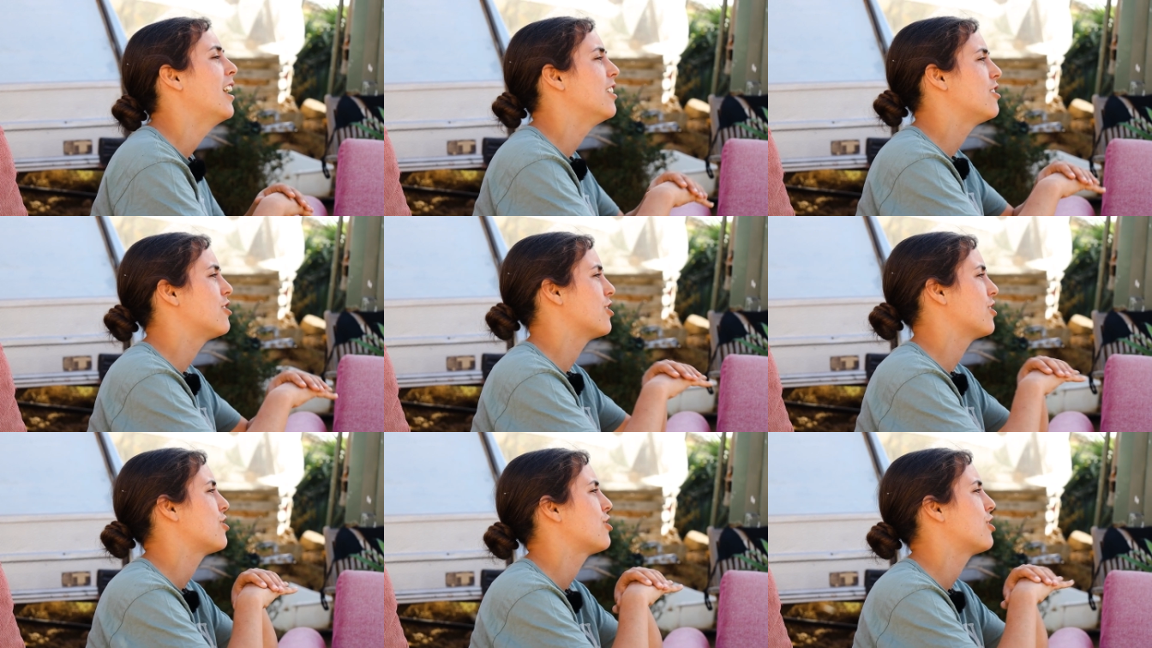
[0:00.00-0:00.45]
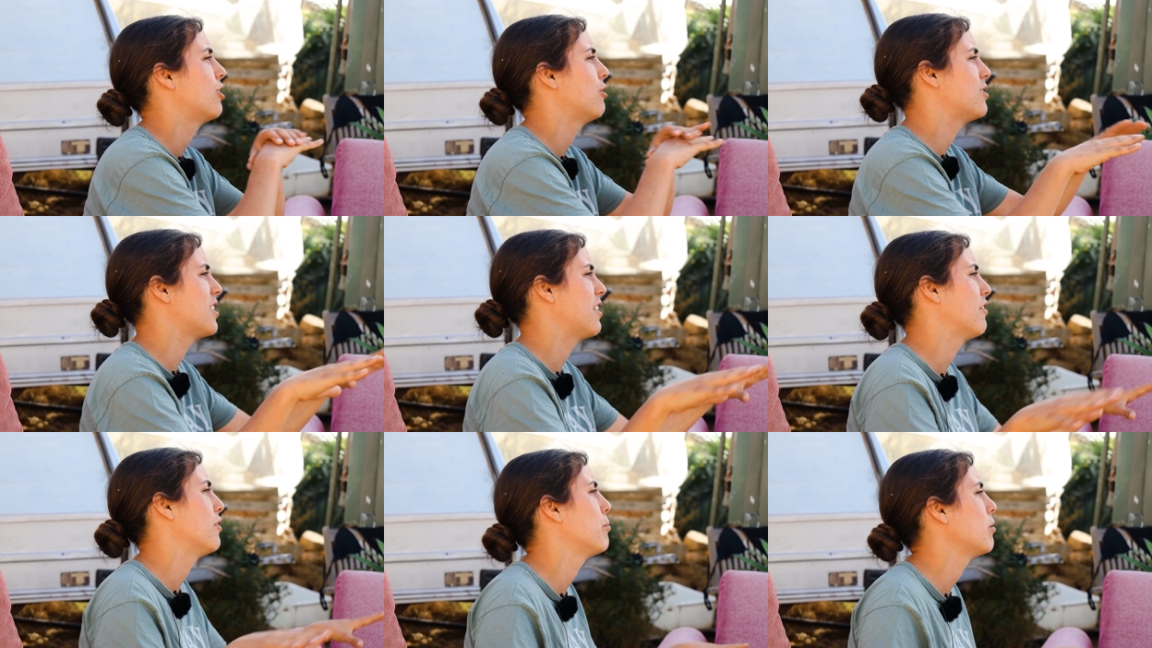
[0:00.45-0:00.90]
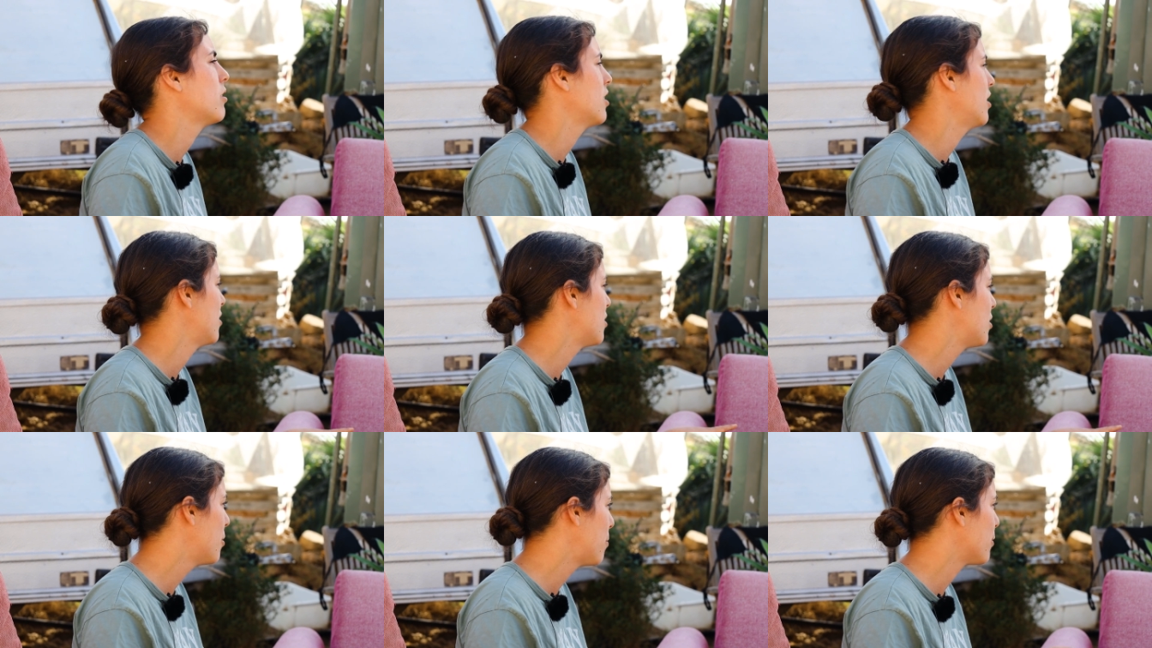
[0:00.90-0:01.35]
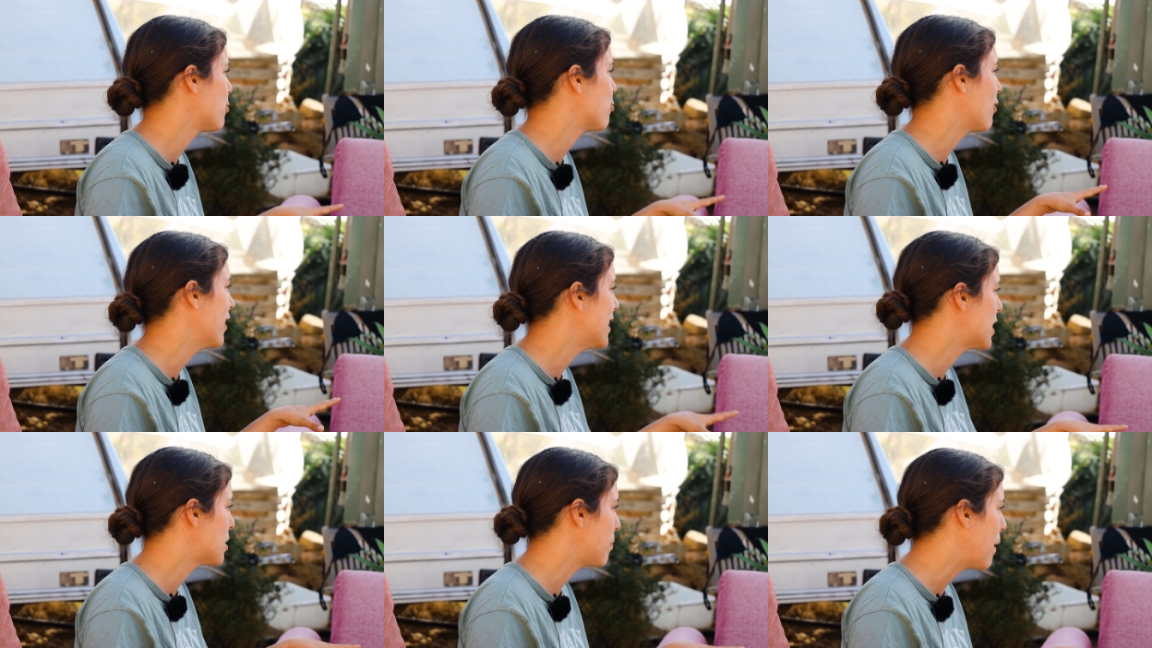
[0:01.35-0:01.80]
It just shows everybody super
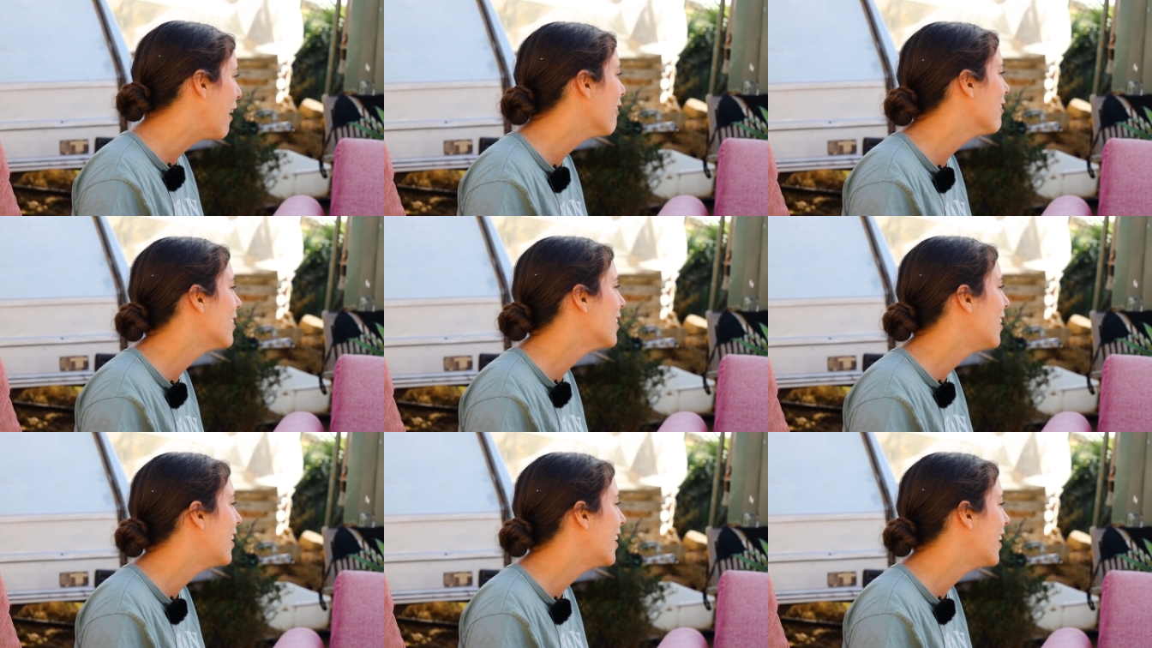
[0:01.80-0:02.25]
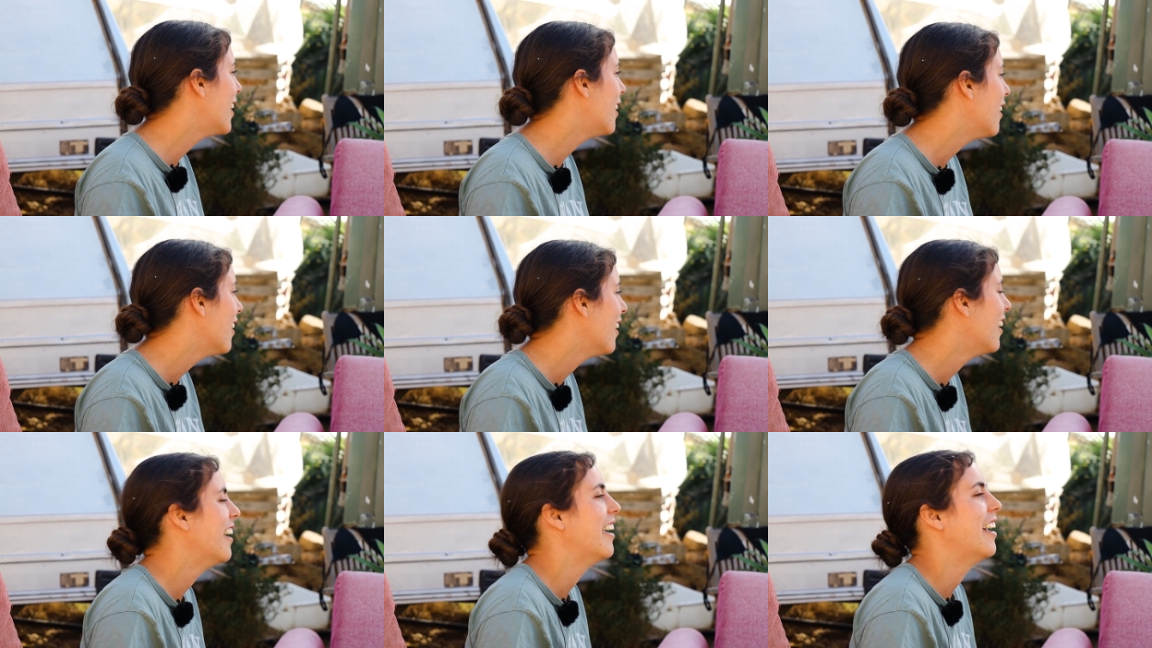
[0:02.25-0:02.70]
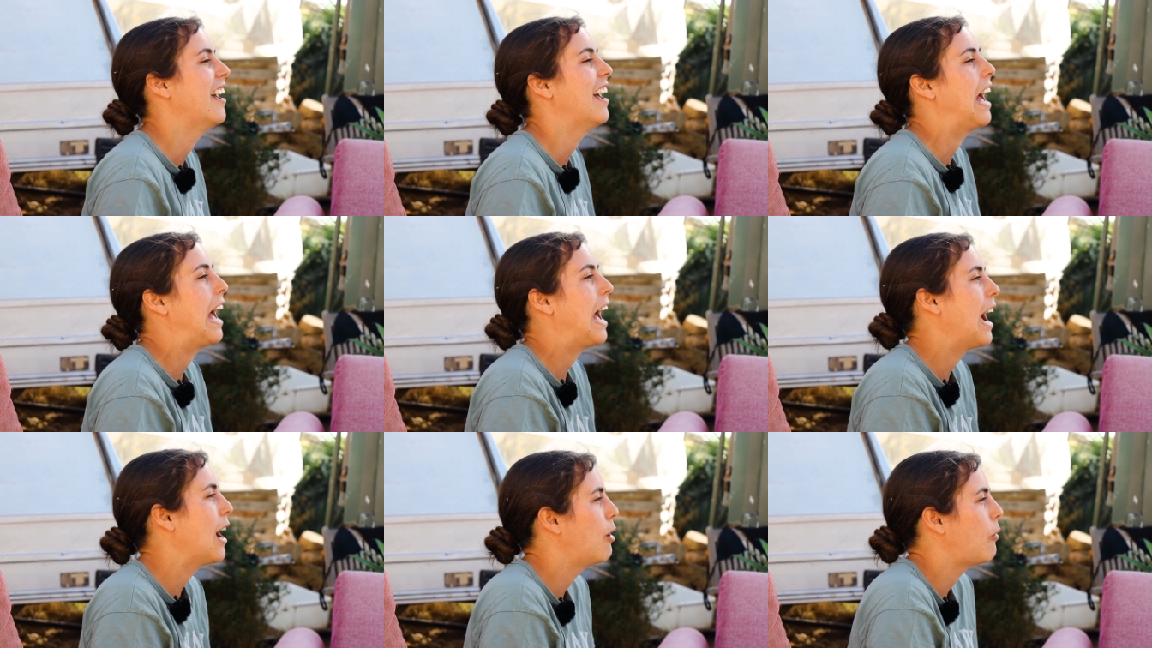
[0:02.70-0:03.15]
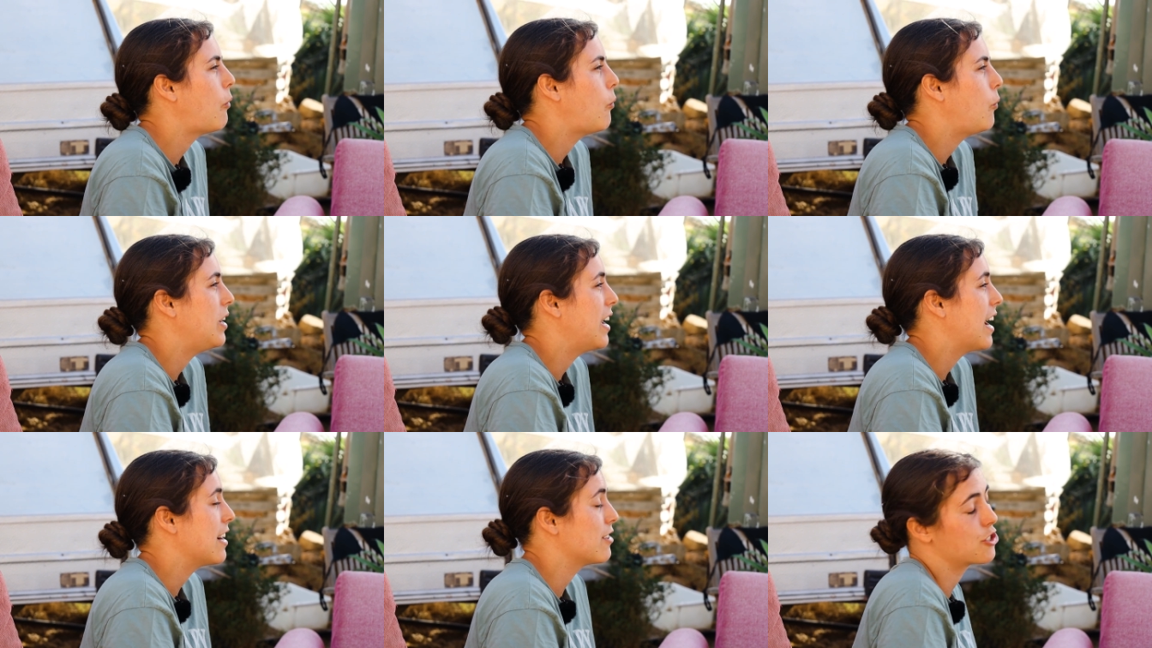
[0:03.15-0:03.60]
transparently how
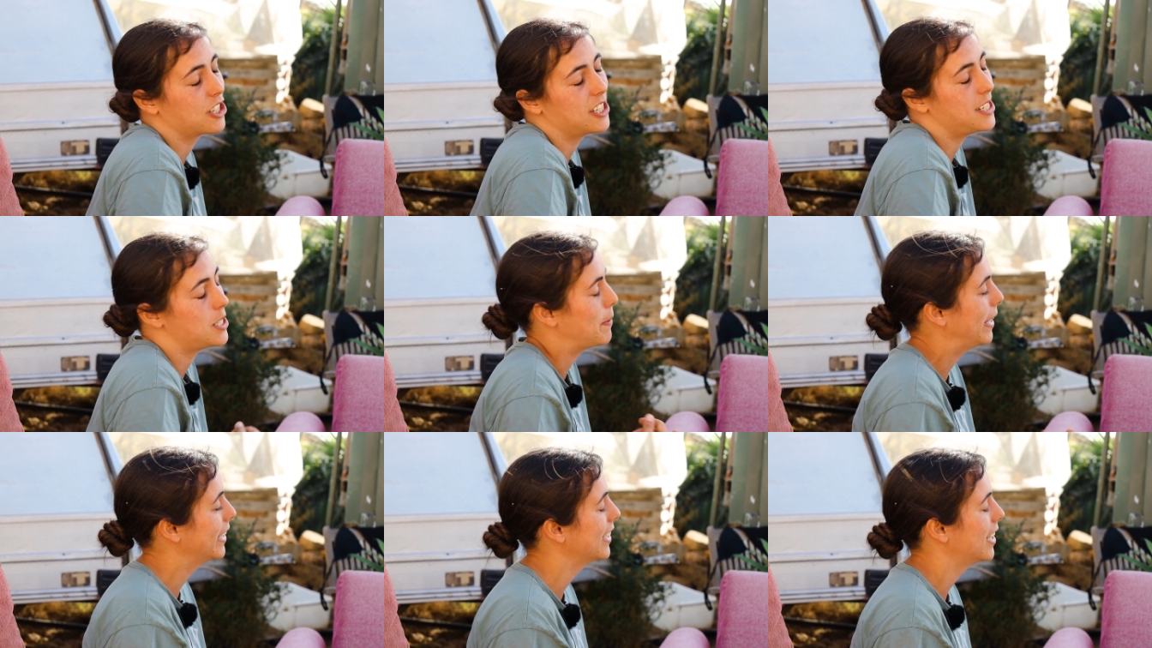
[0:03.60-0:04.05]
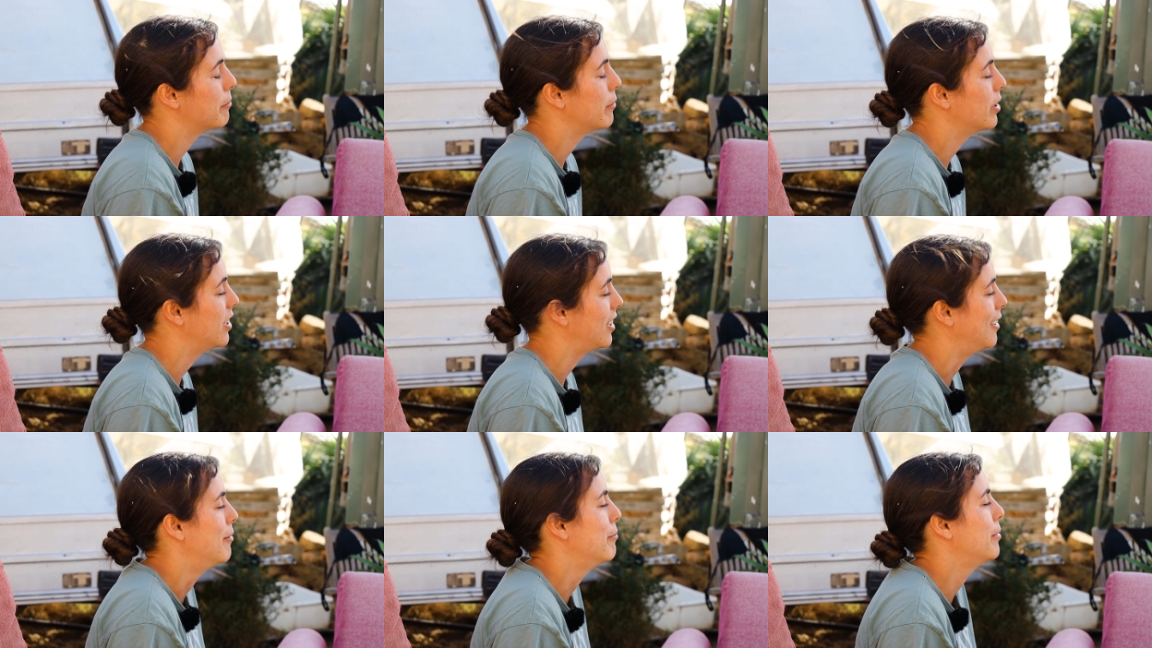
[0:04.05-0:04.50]
we actually spend that money